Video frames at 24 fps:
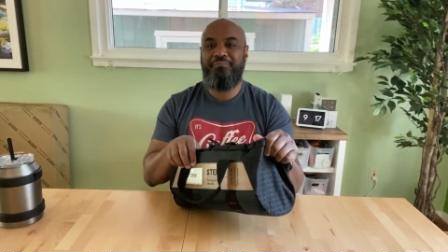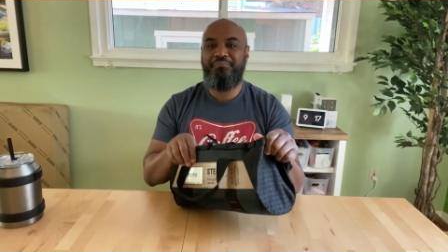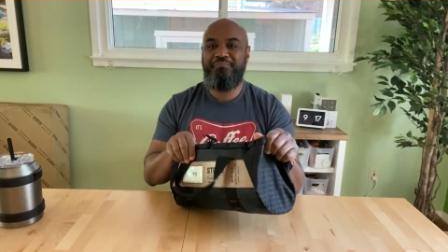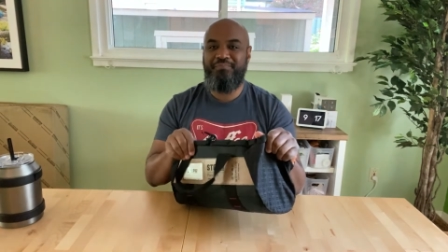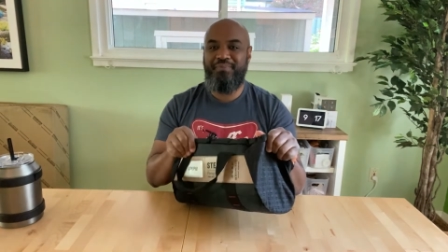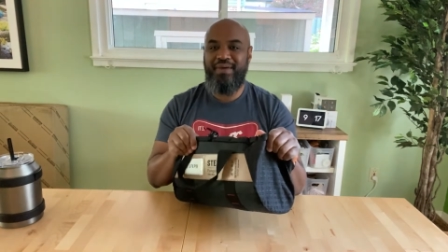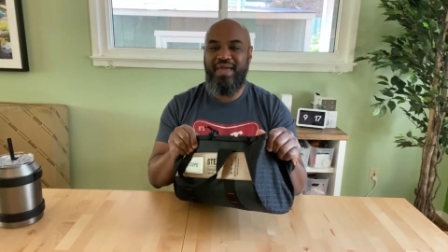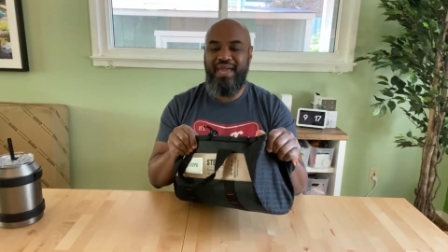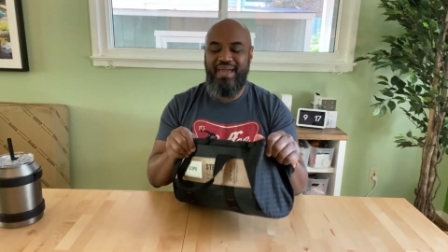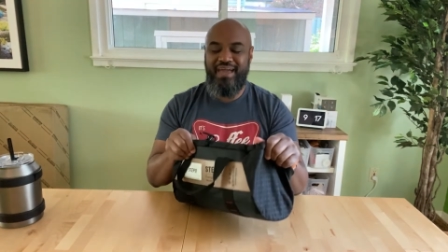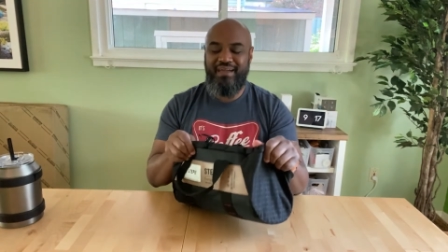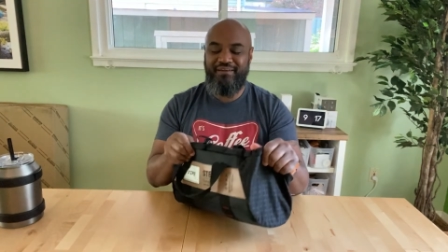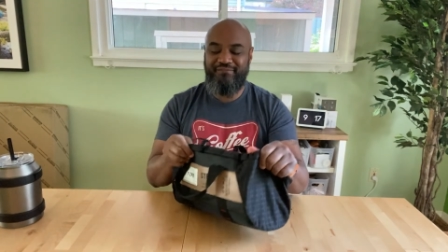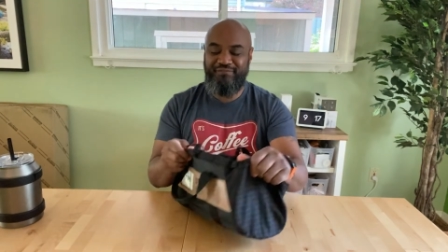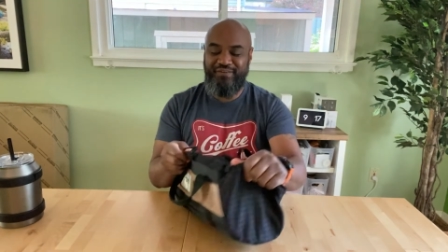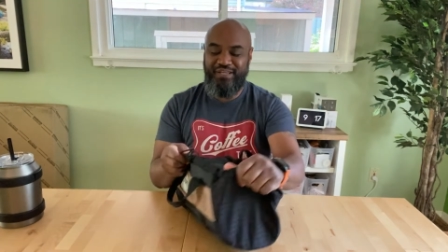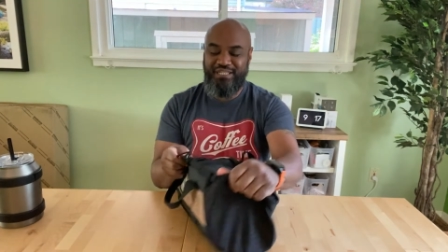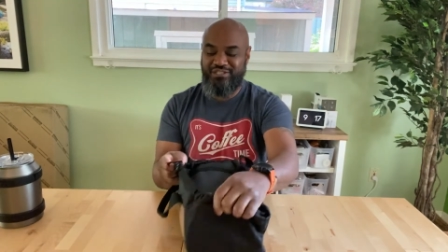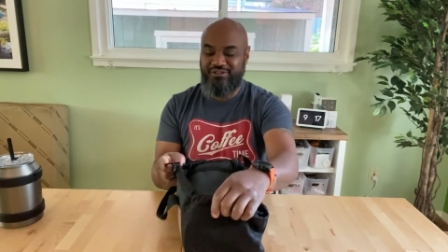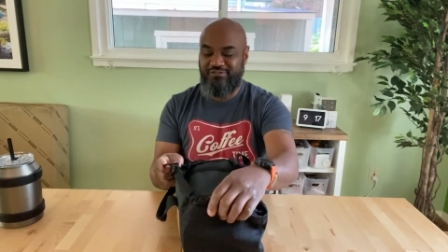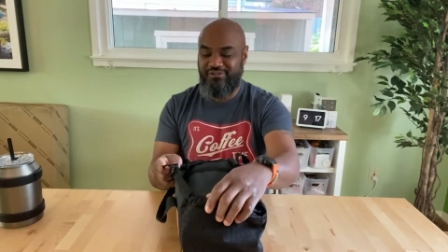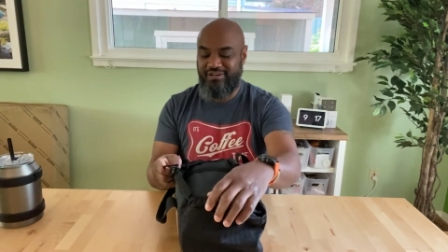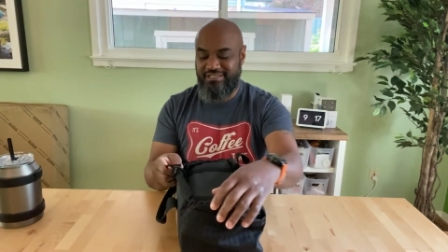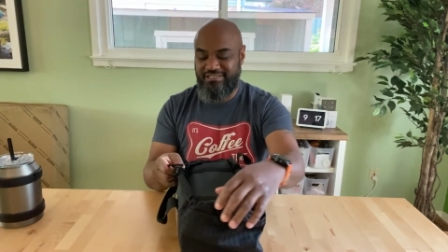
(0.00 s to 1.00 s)
bag
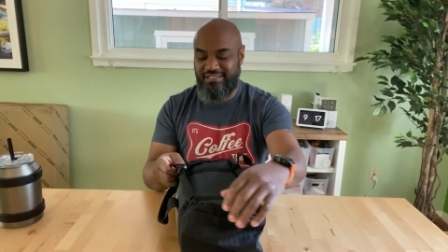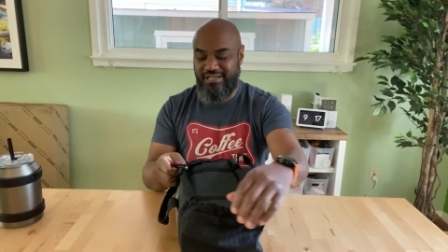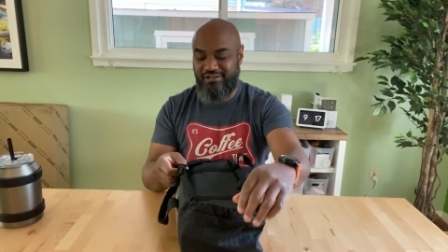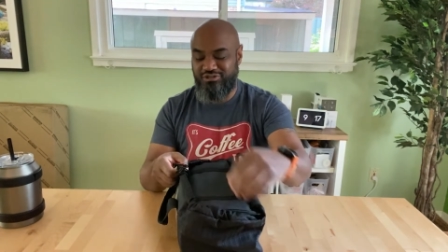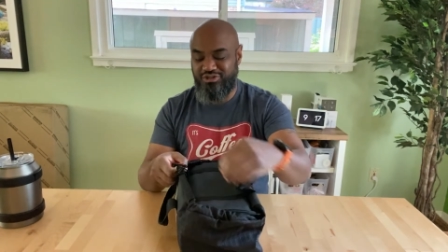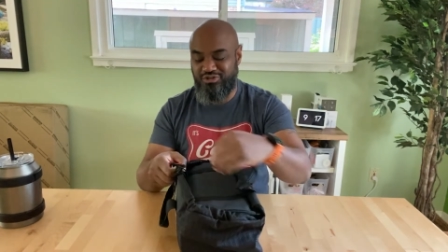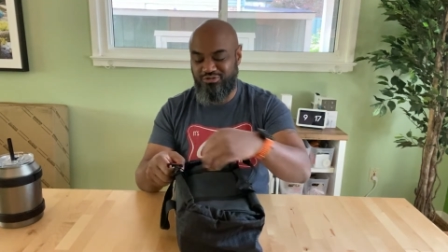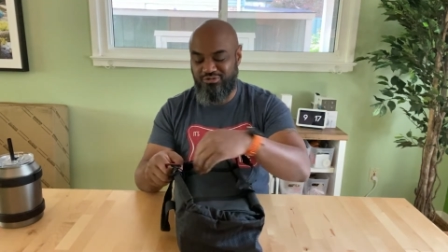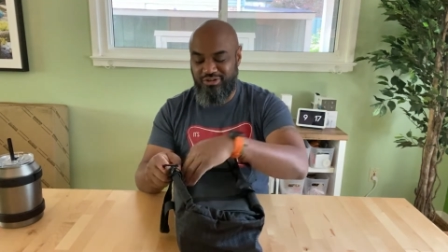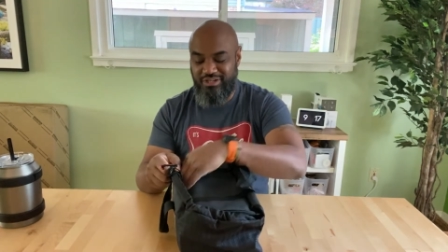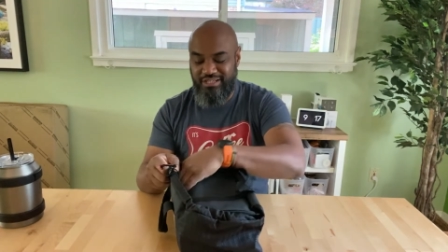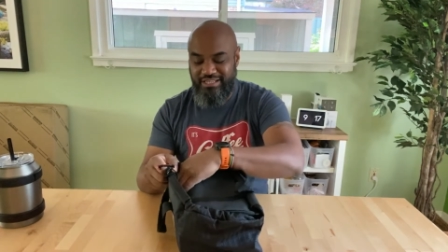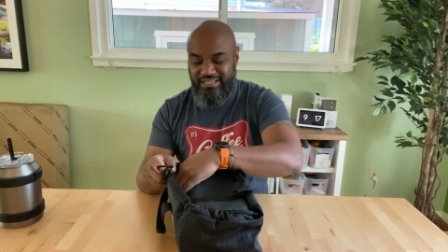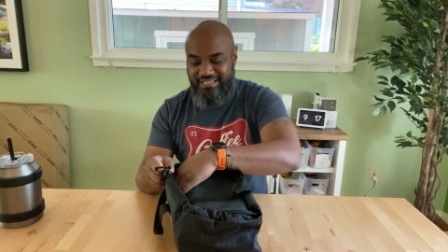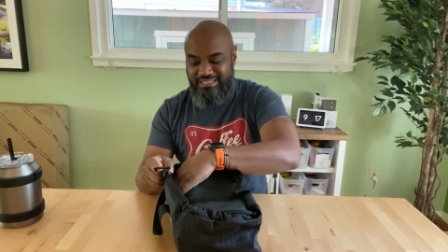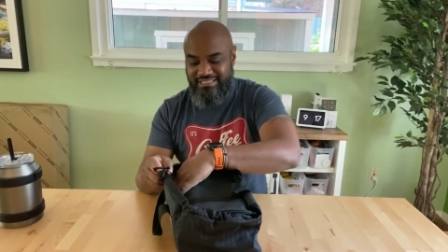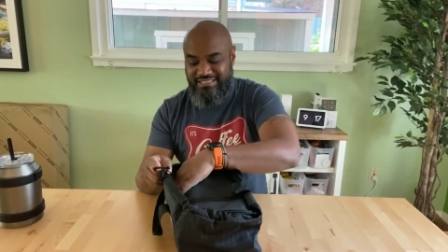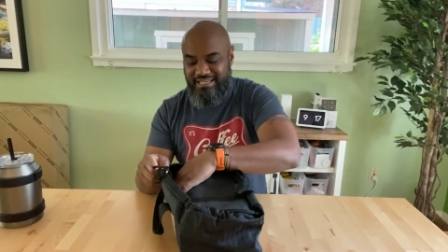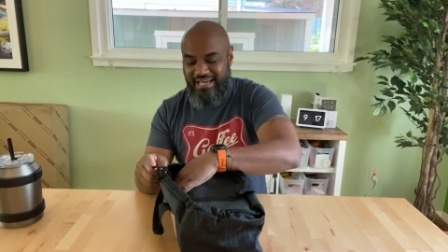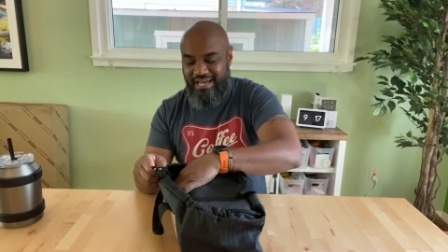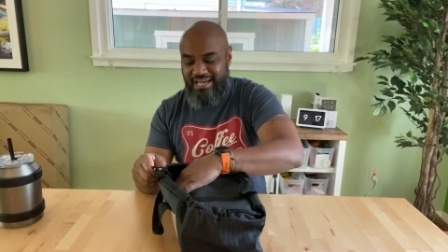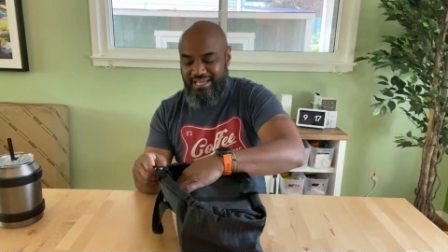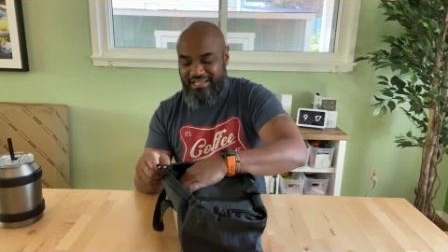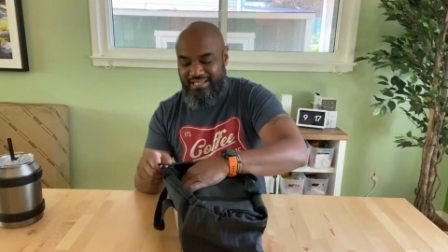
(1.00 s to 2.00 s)
feature was. I was really
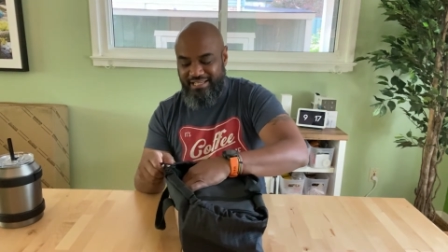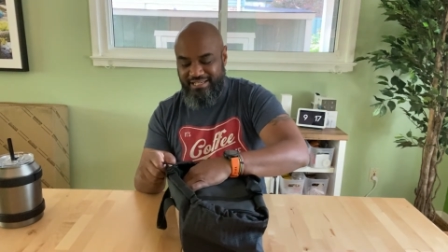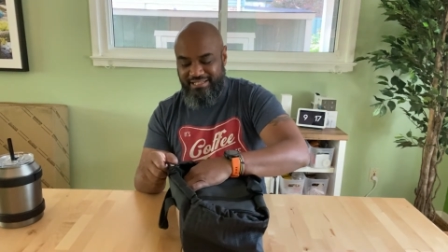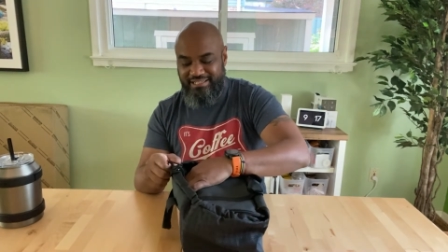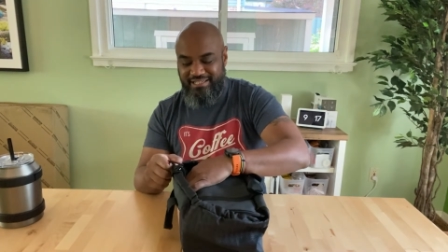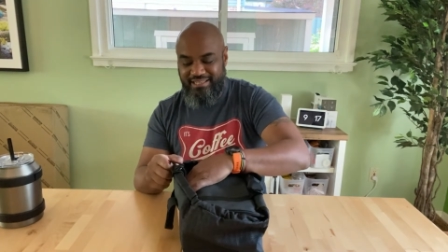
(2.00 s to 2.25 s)
excited